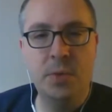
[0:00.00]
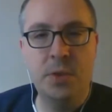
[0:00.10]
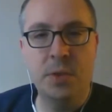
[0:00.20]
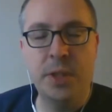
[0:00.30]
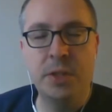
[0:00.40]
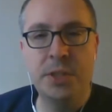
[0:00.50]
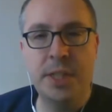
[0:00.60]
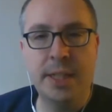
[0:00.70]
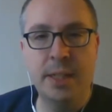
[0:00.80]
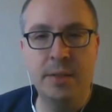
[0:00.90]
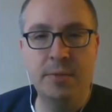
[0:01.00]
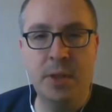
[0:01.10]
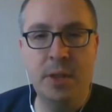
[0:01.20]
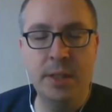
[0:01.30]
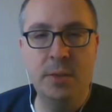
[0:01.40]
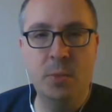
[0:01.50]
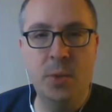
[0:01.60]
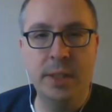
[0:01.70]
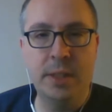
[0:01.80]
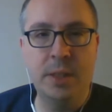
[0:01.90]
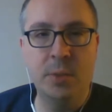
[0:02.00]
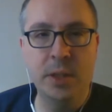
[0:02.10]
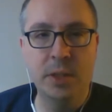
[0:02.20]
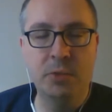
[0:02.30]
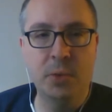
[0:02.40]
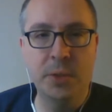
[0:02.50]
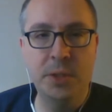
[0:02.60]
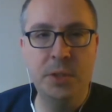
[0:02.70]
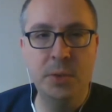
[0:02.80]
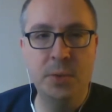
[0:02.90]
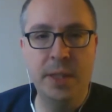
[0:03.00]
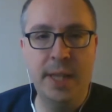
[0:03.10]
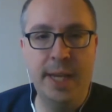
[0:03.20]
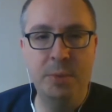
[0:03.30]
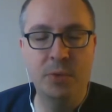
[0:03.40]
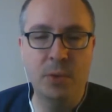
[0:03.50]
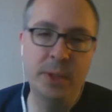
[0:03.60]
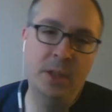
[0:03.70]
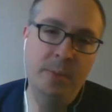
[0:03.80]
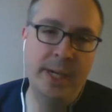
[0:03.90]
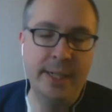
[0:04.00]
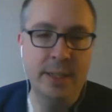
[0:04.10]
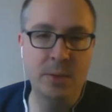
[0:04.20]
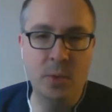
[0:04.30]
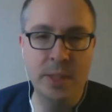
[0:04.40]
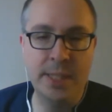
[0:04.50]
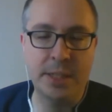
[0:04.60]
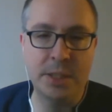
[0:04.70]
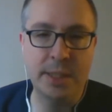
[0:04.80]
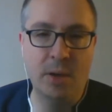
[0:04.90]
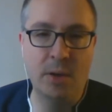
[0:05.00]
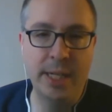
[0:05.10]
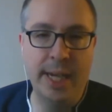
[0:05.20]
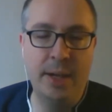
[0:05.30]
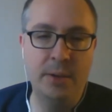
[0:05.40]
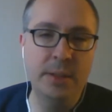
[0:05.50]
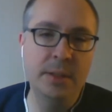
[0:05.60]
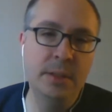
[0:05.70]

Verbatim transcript: so with your second vlog, what can we look forward to with that before we go back and what's actually already out?